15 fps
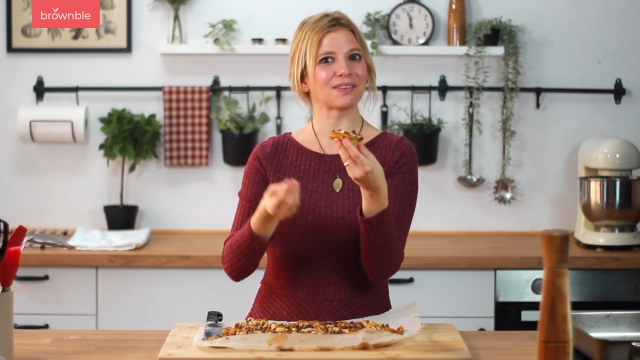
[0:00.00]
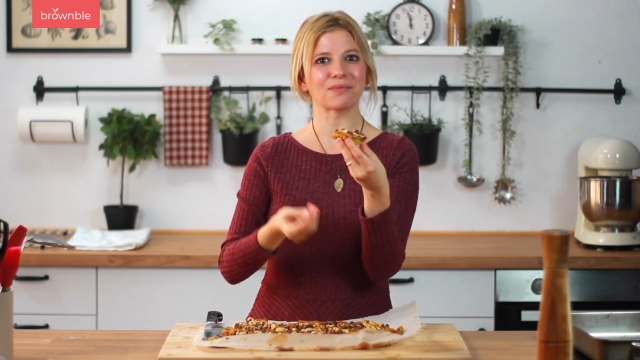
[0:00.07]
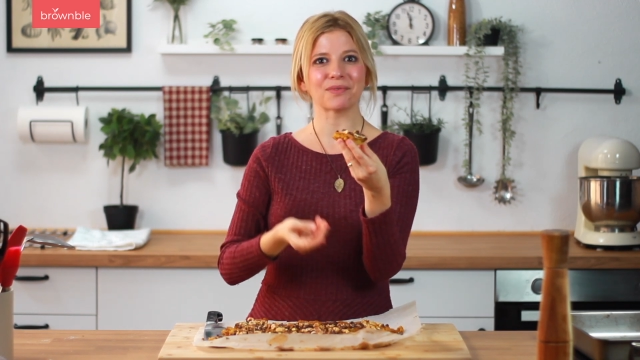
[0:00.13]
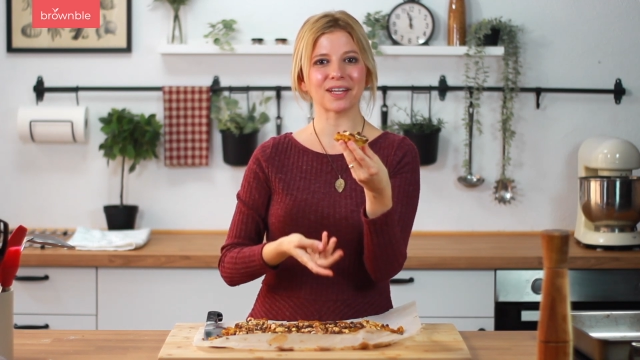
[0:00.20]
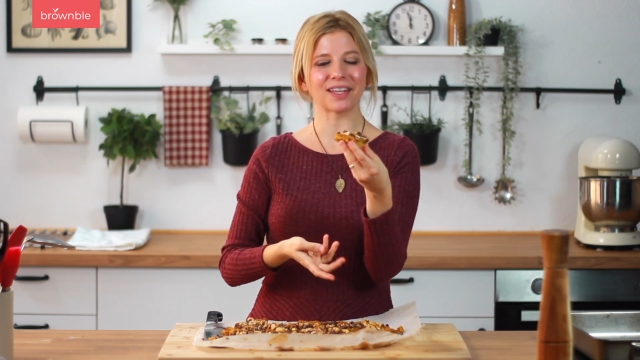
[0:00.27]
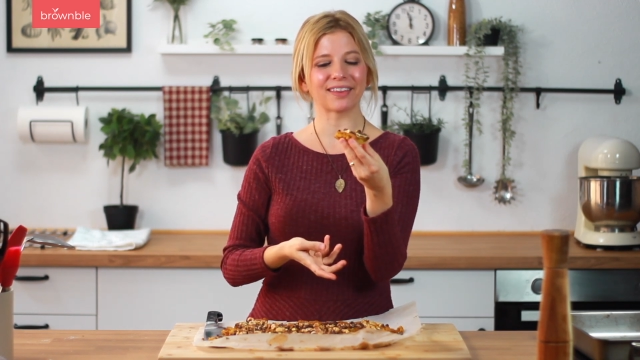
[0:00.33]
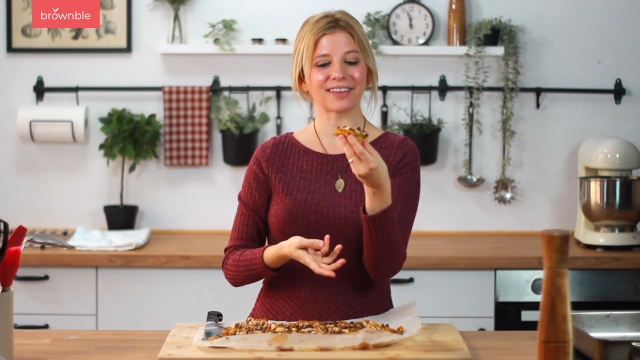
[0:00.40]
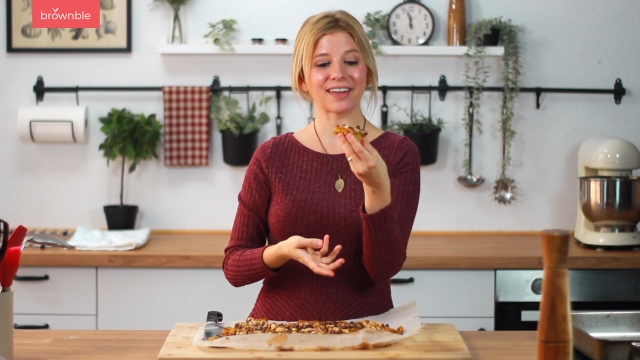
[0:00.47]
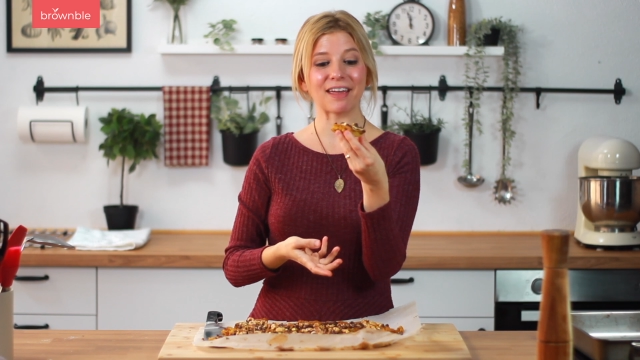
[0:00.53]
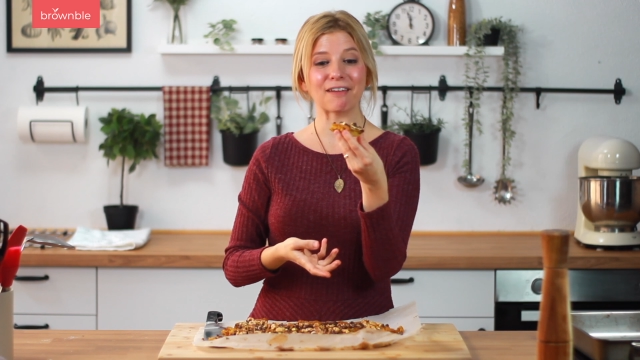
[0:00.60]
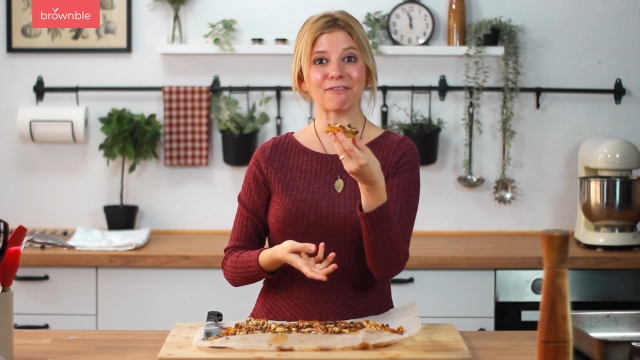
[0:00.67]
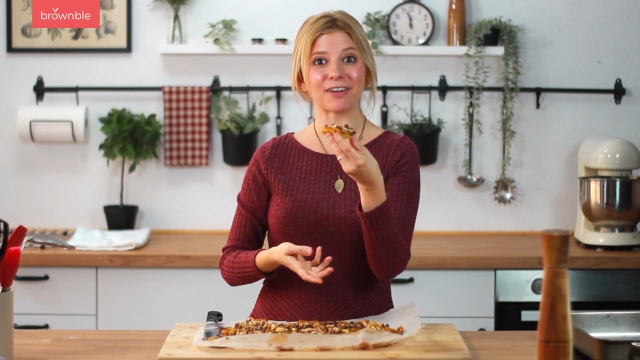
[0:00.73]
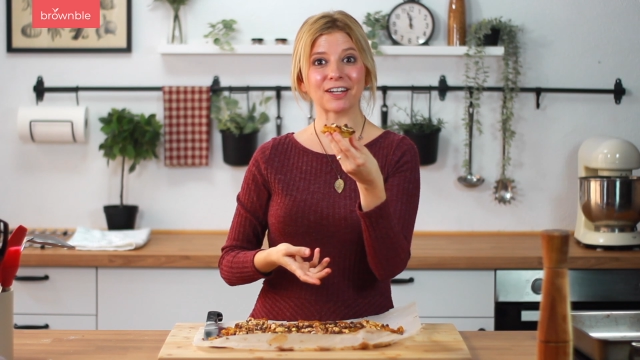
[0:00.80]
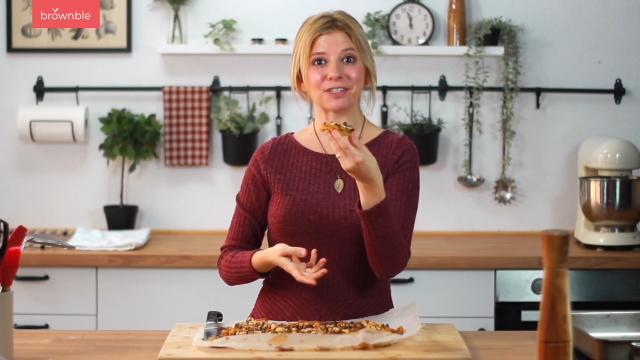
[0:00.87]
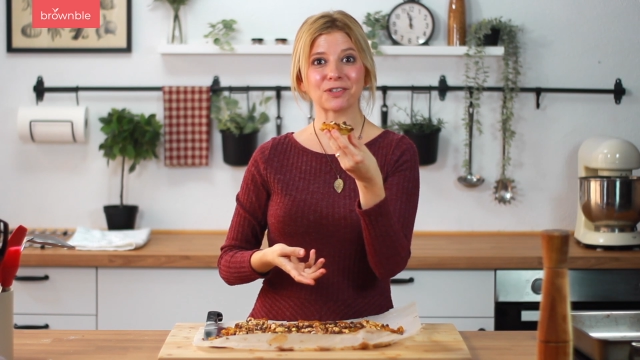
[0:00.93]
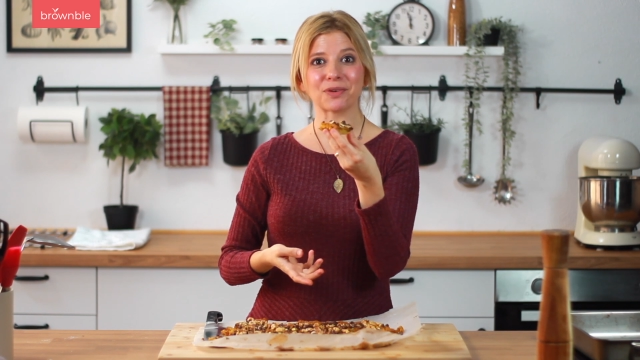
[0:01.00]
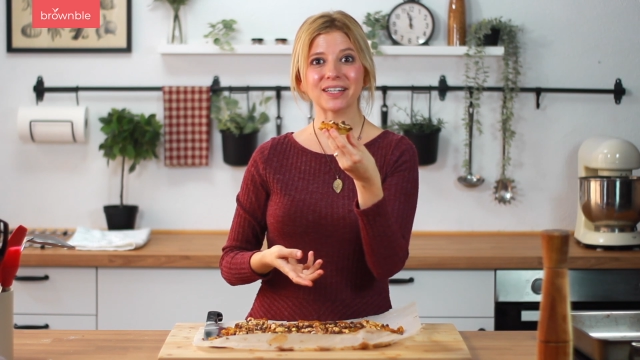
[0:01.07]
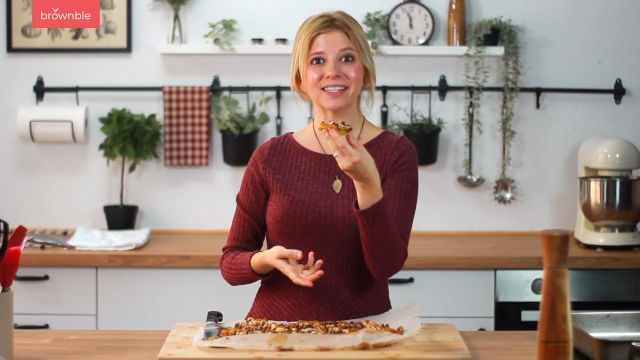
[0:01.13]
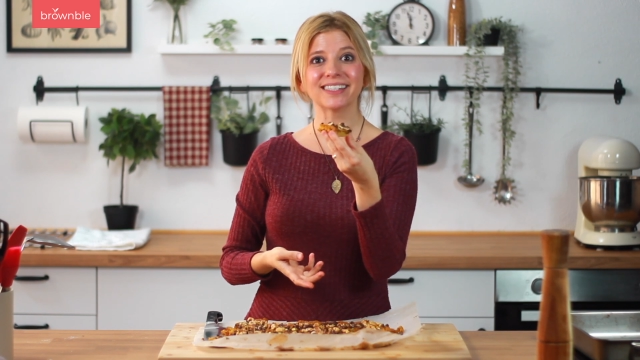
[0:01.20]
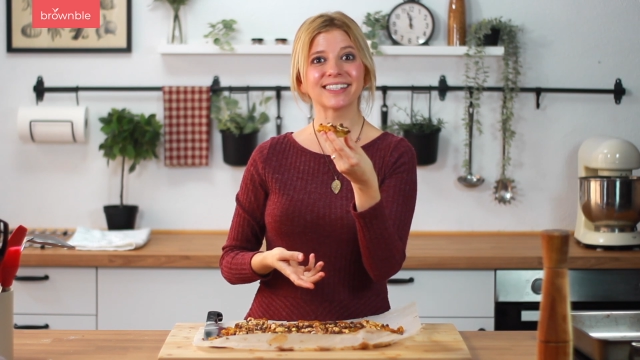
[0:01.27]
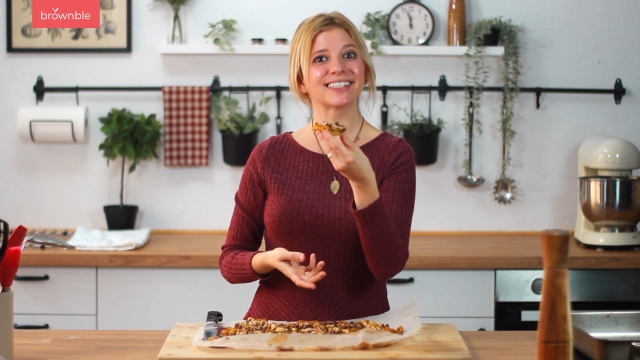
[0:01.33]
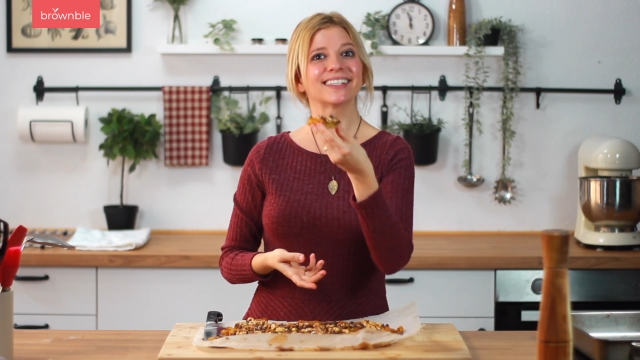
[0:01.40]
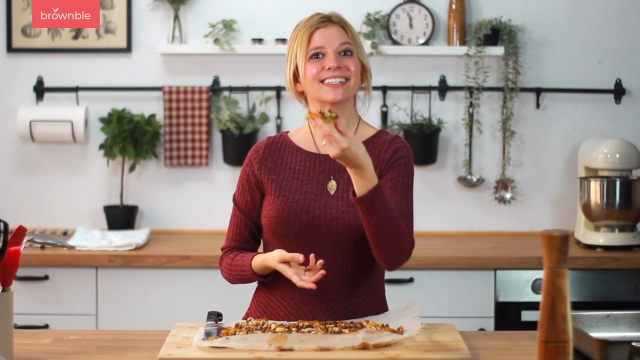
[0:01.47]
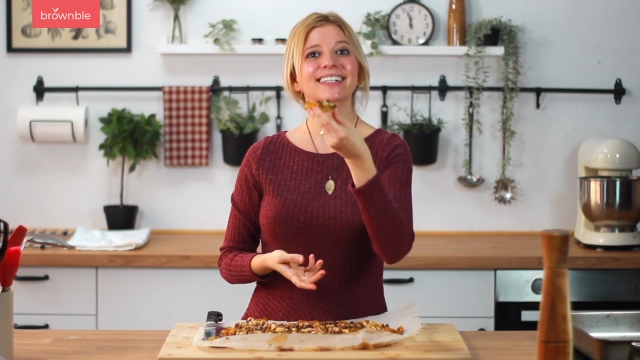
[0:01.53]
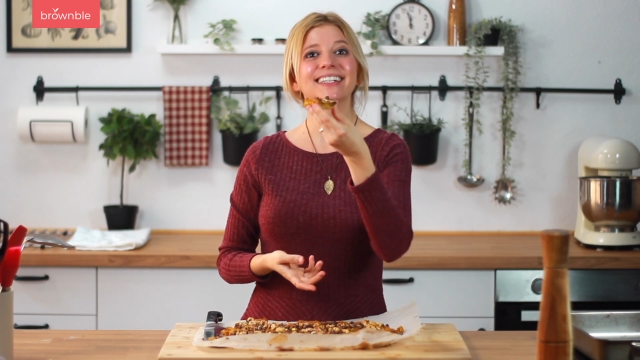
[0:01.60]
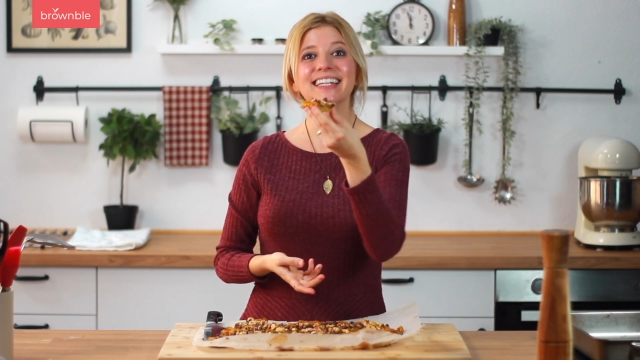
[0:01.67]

with a fun twist.